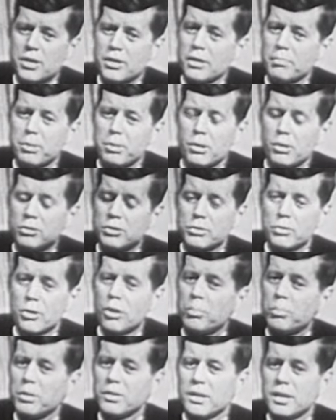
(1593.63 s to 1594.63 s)
that the polls are
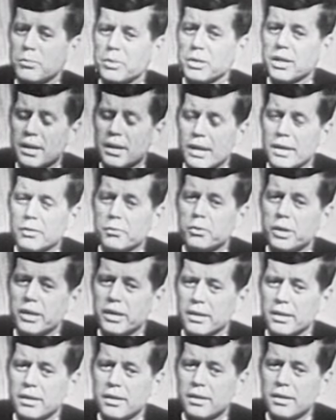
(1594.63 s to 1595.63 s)
open, then we can't win.